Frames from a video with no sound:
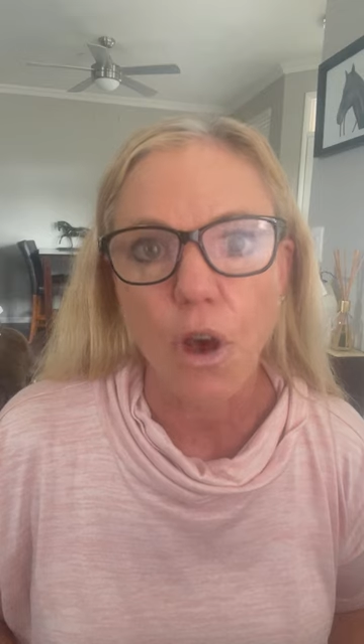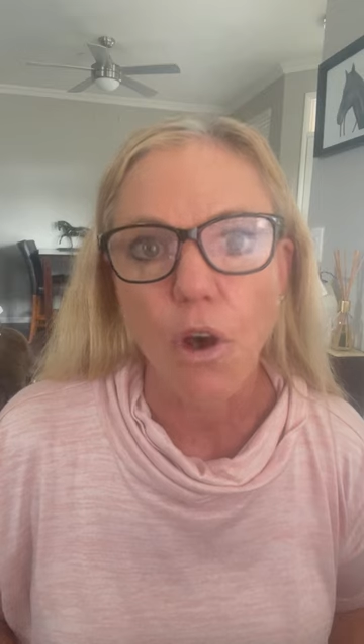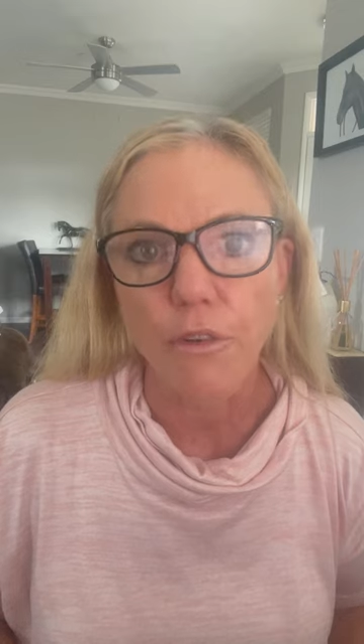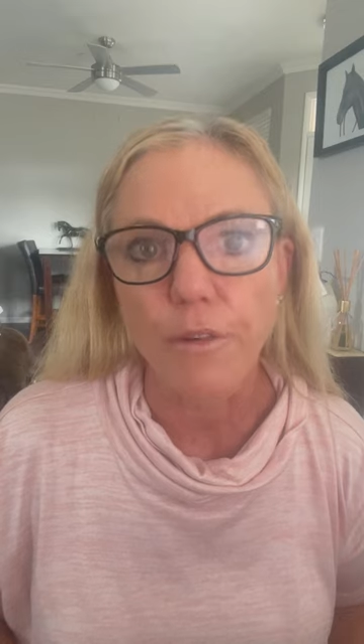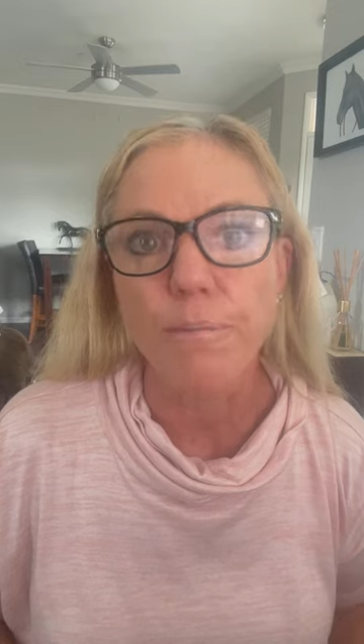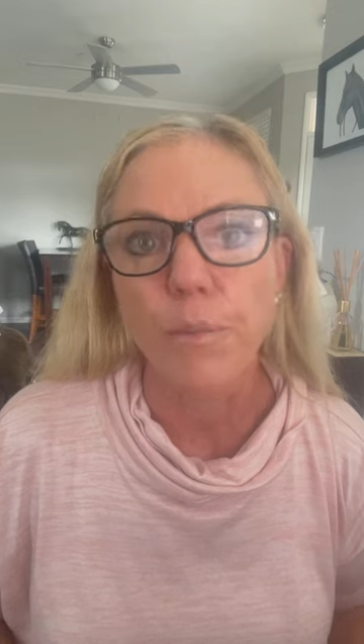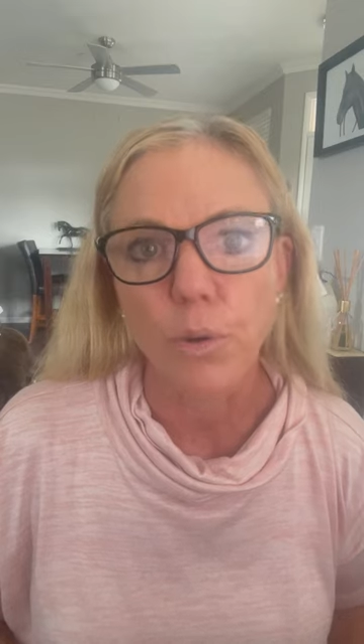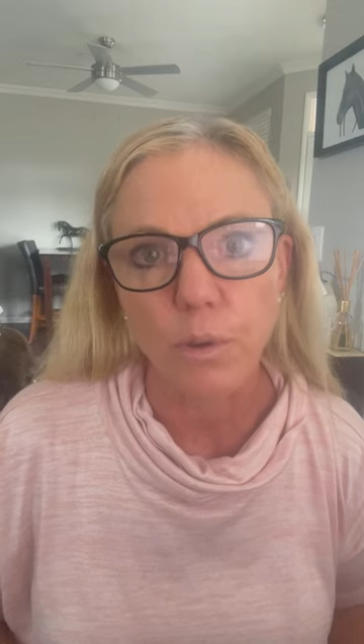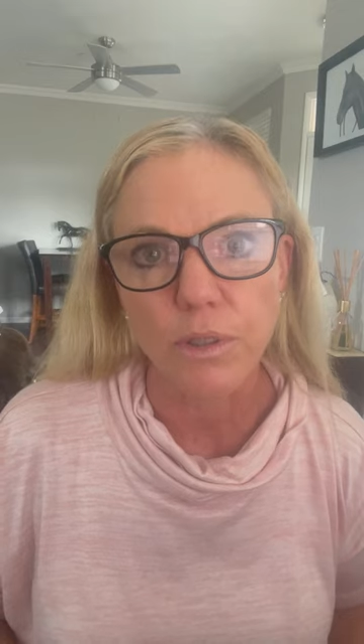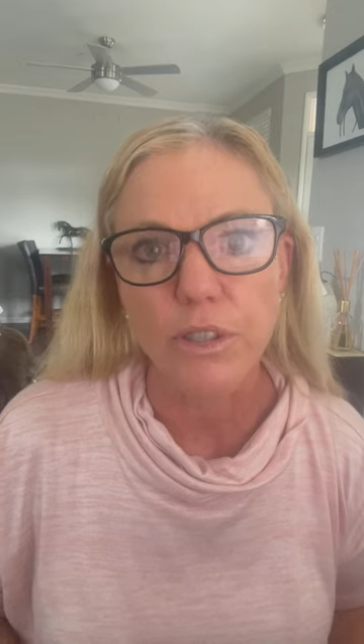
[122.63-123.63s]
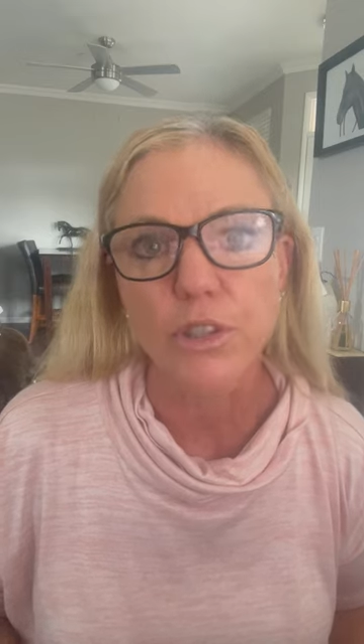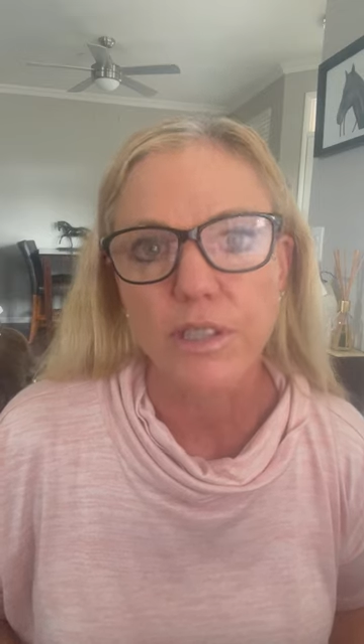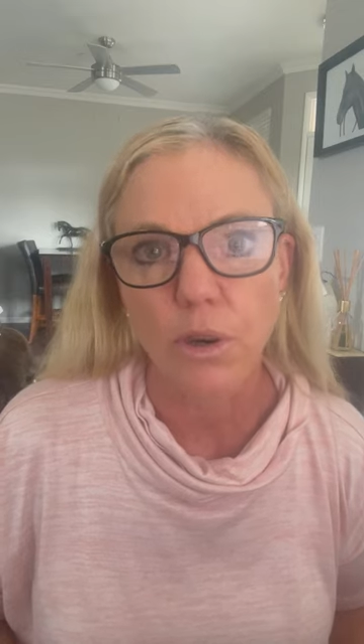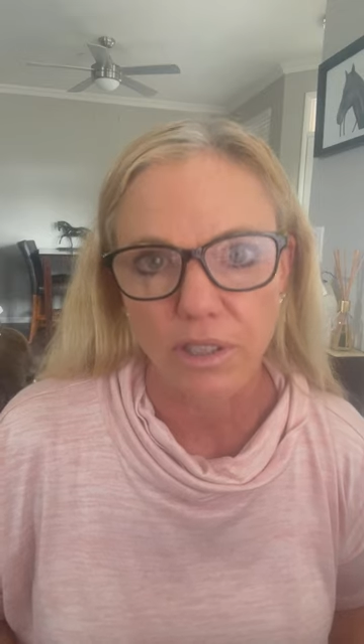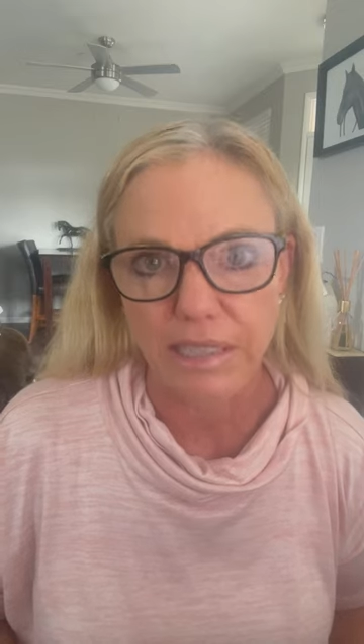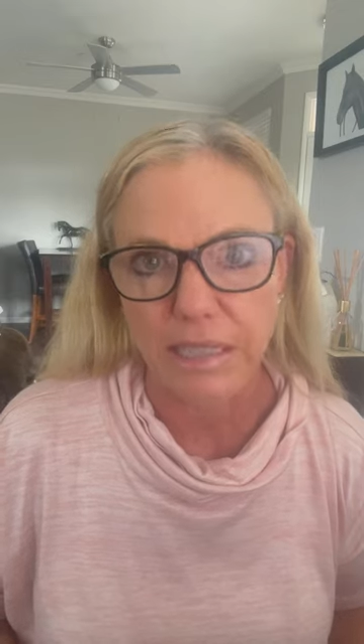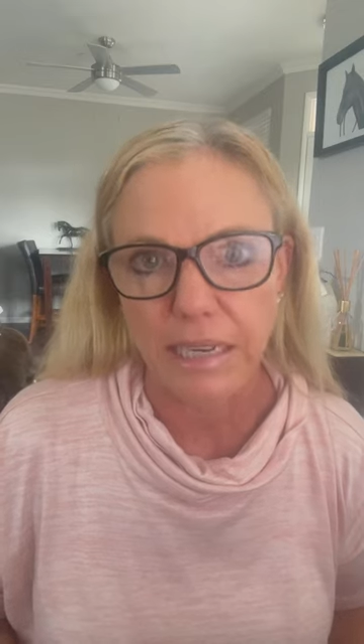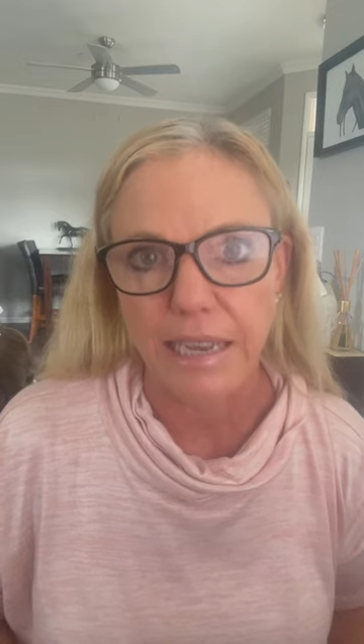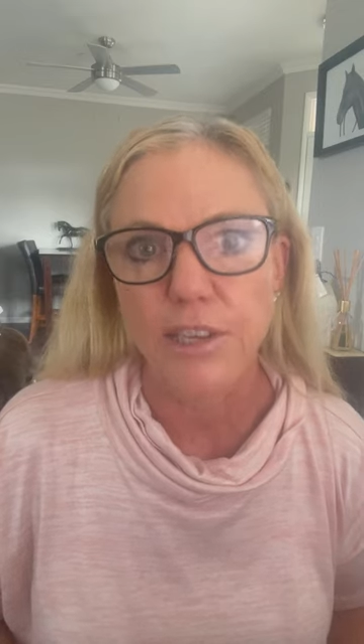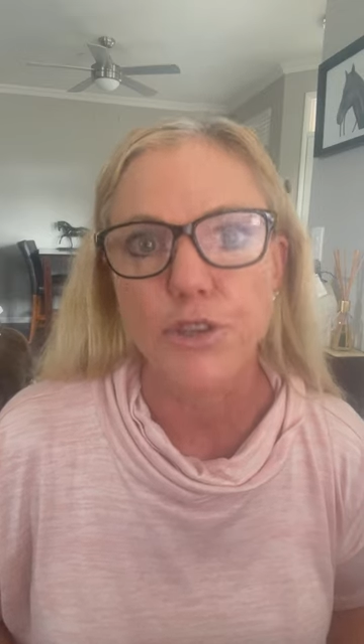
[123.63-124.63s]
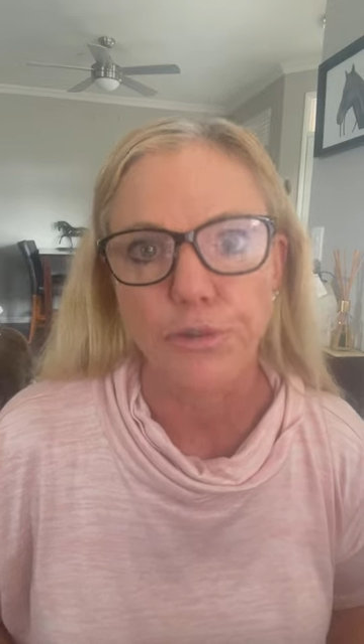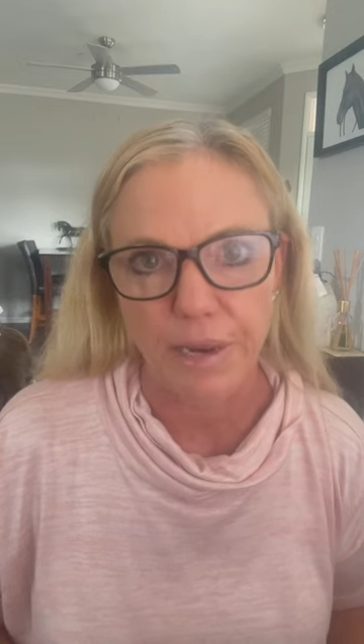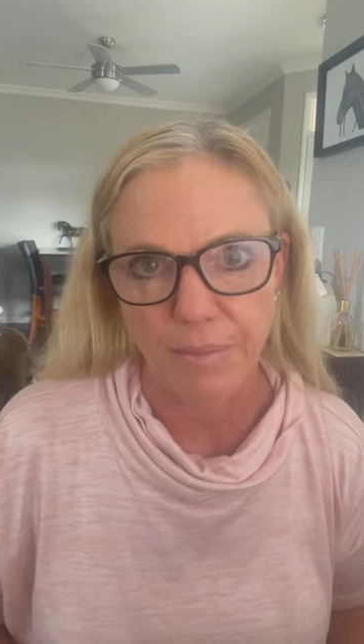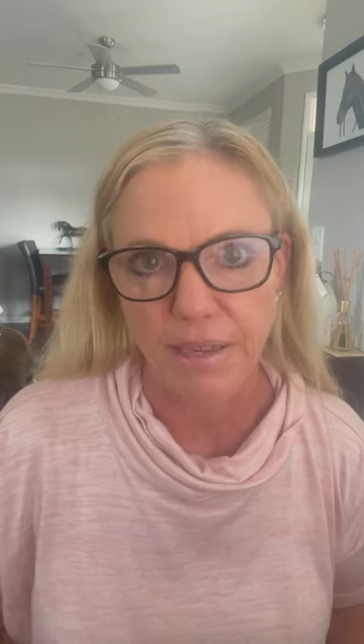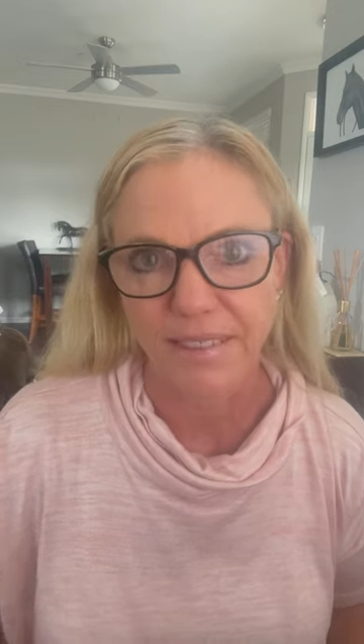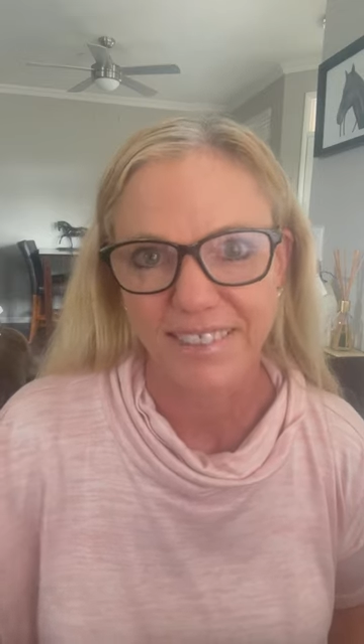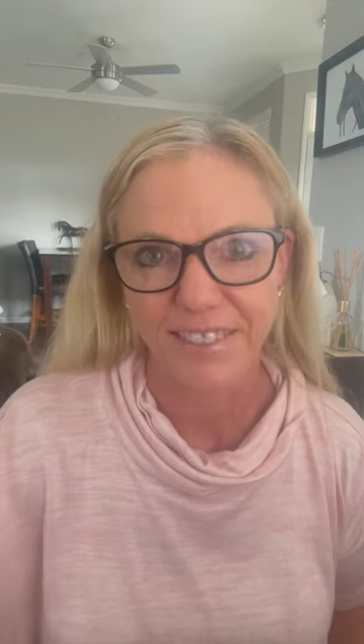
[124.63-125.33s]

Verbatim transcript: of mold toxicity treatment.